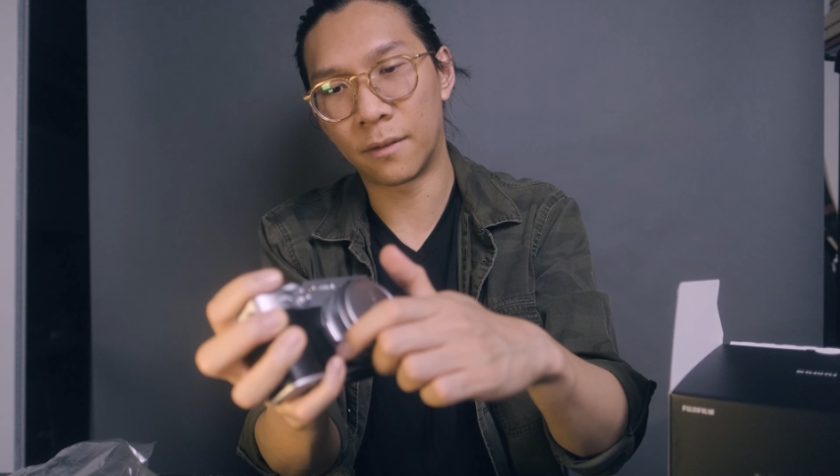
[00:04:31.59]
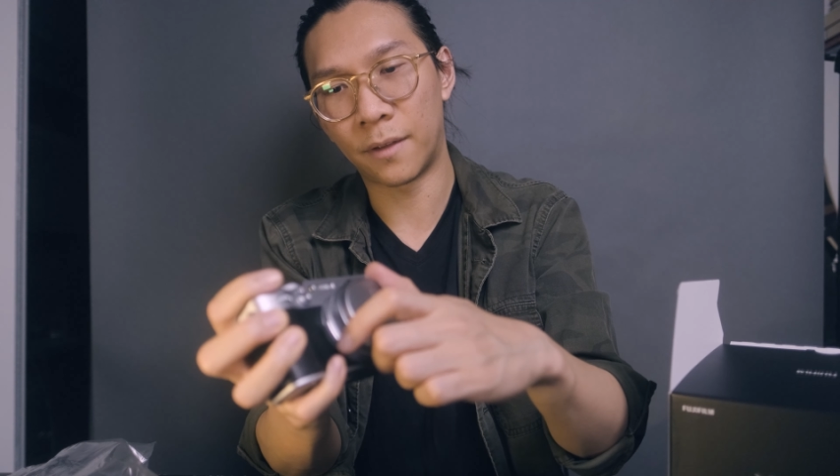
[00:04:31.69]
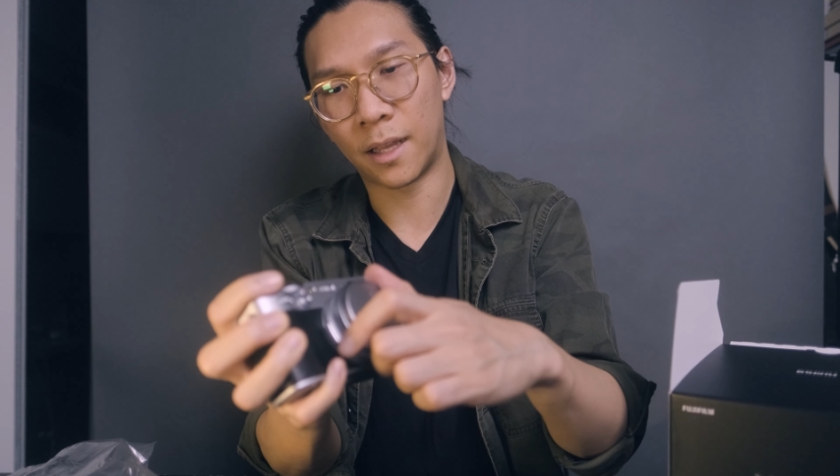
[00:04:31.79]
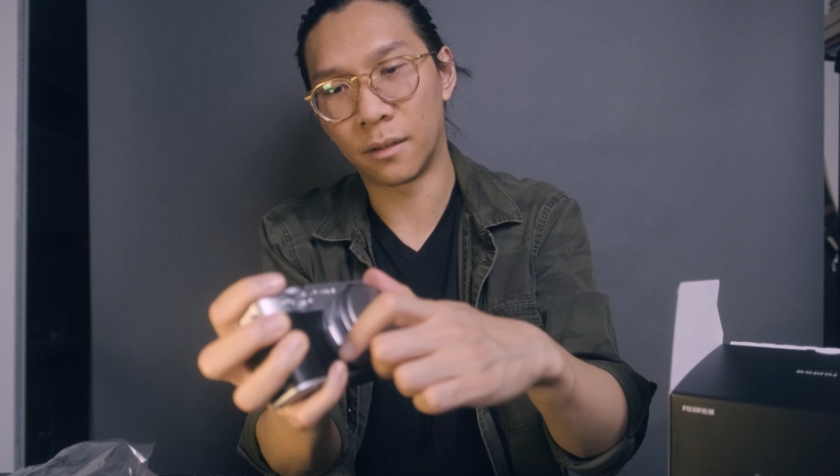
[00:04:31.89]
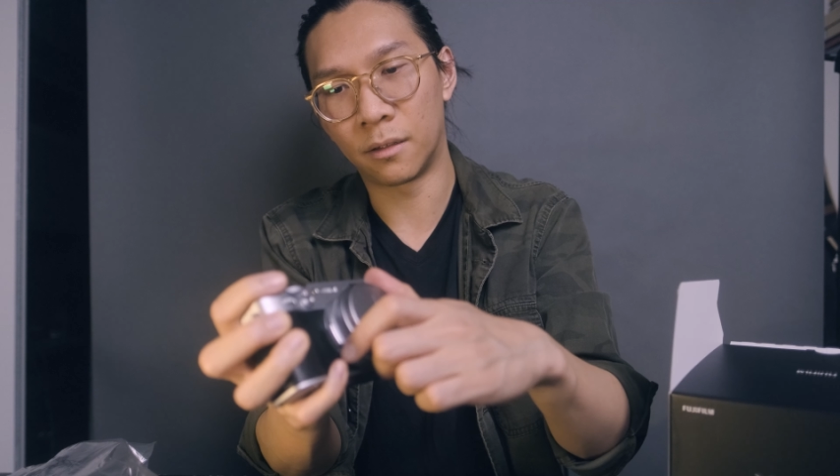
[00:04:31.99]
of
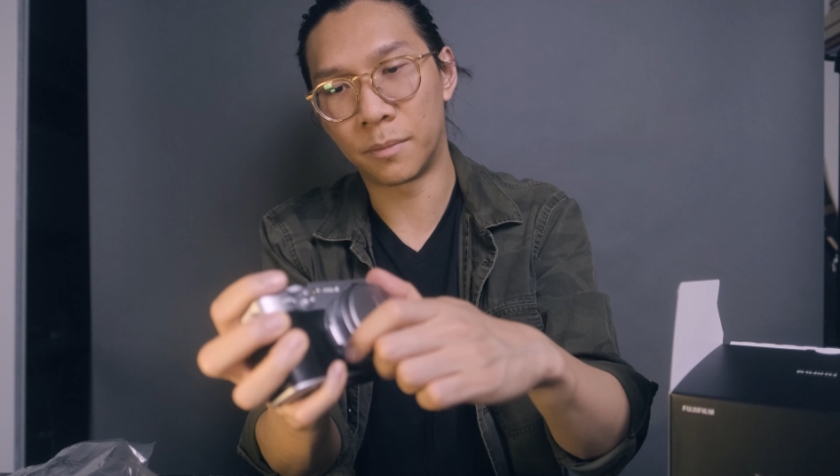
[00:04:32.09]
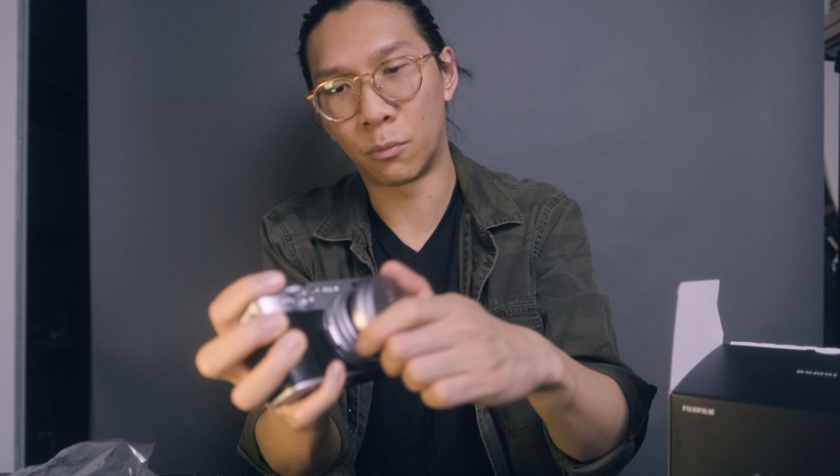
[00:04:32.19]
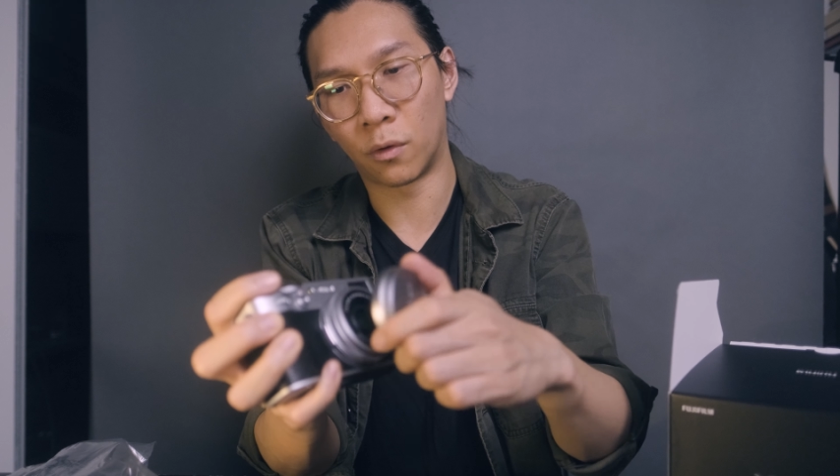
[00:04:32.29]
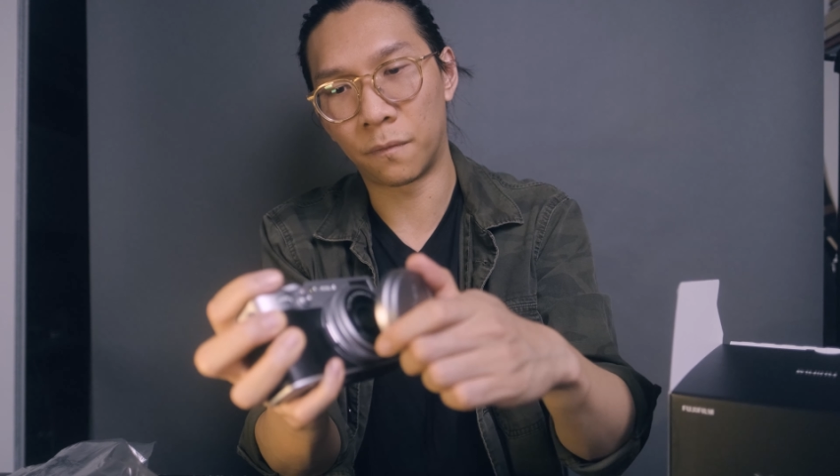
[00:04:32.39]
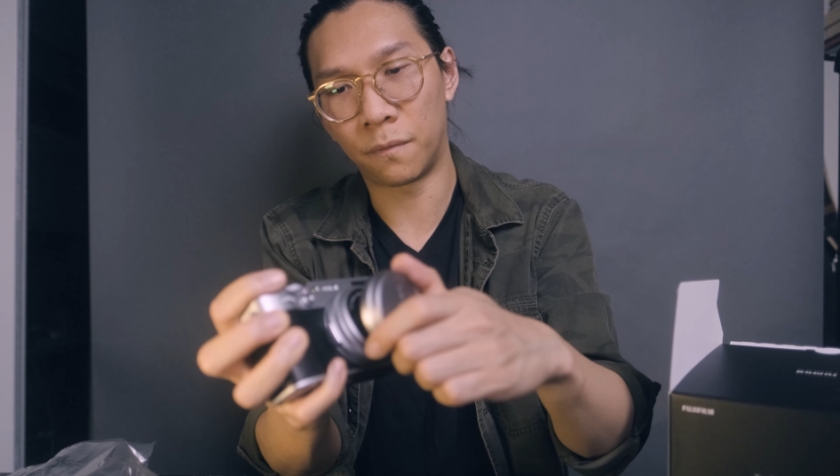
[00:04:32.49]
had a little bit
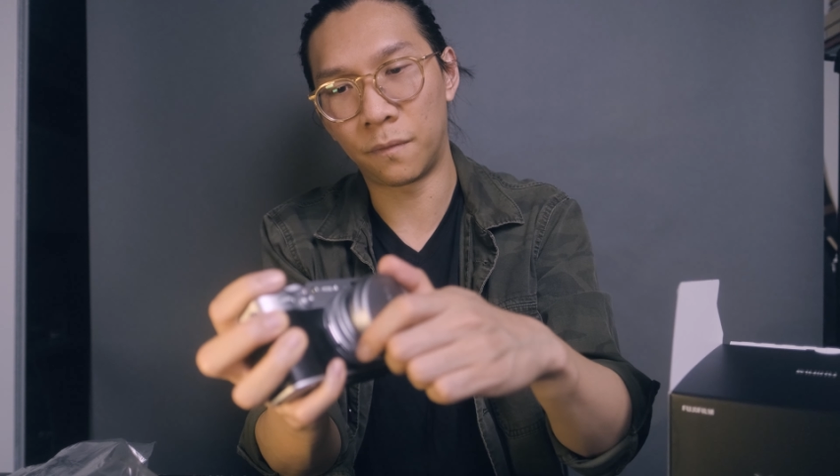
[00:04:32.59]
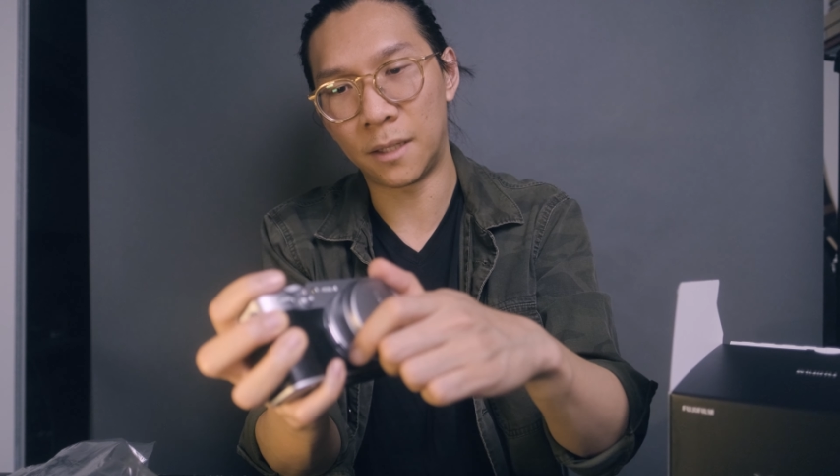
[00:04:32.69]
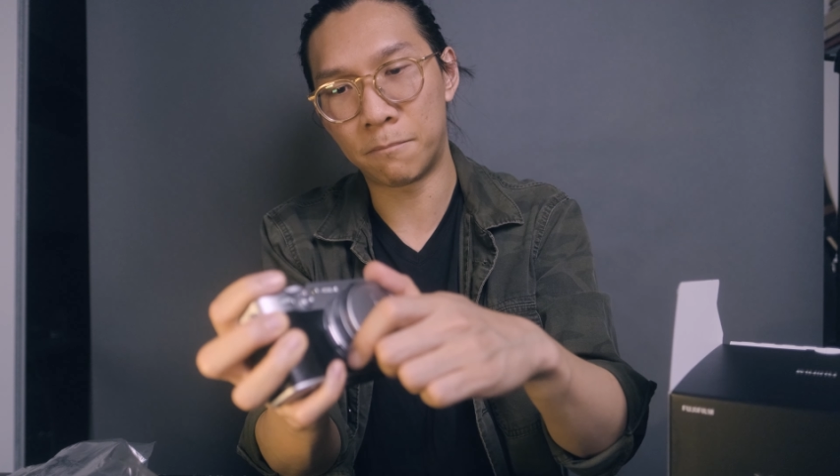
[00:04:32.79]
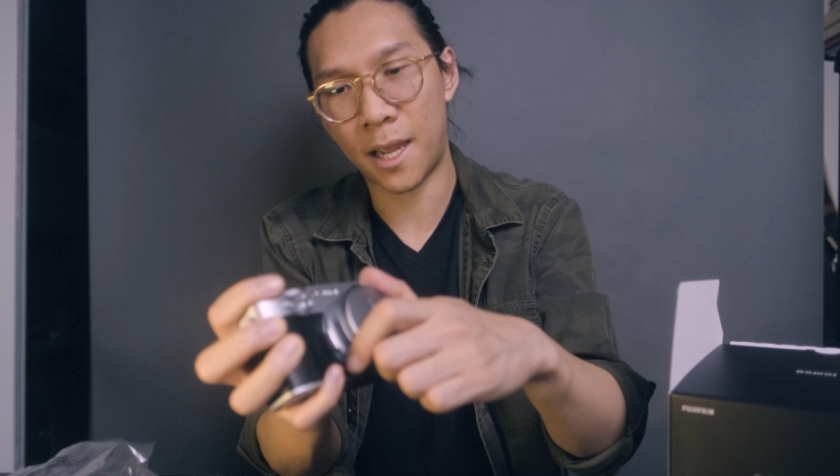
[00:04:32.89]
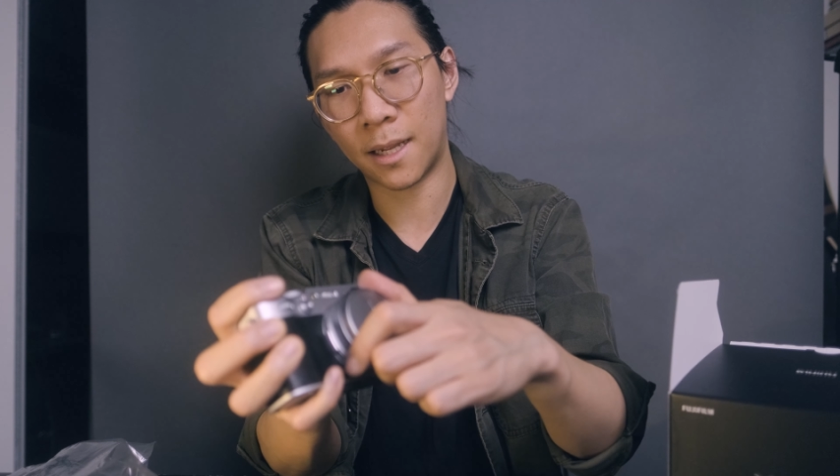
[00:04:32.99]
more
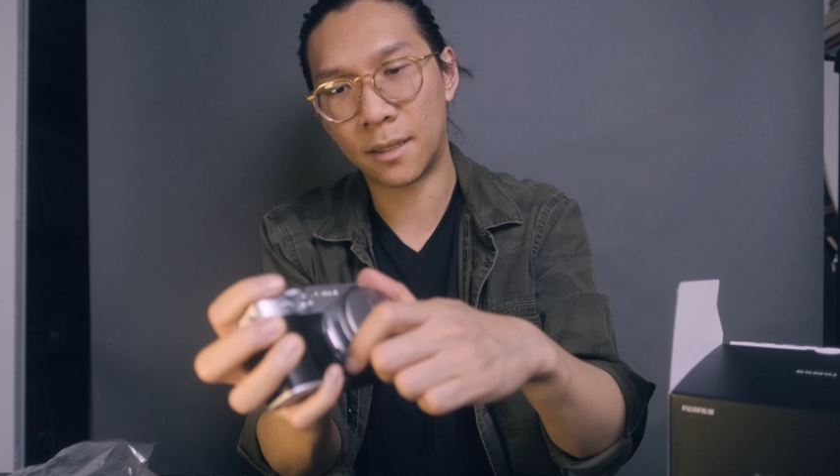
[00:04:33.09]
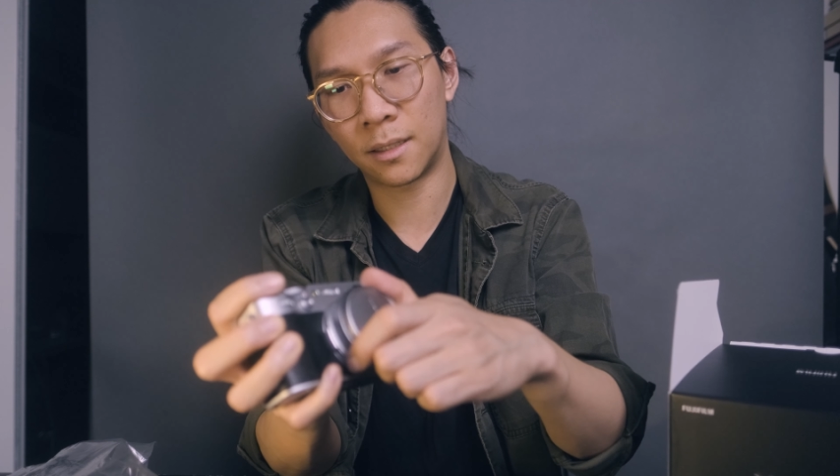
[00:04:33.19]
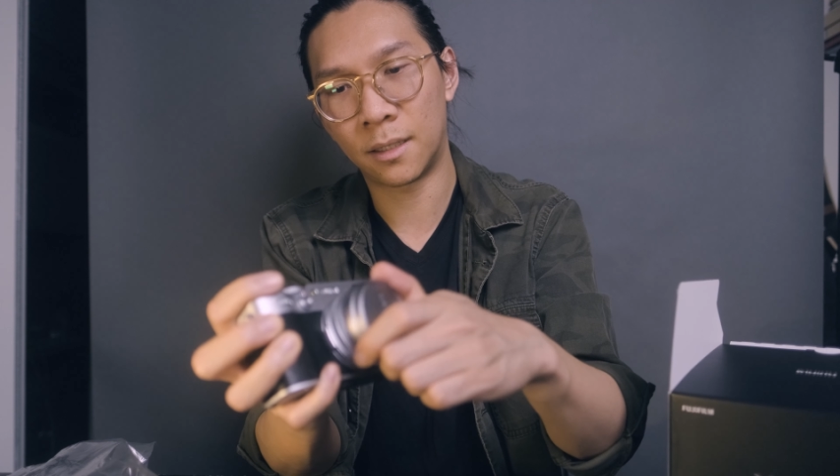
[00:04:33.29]
feedback,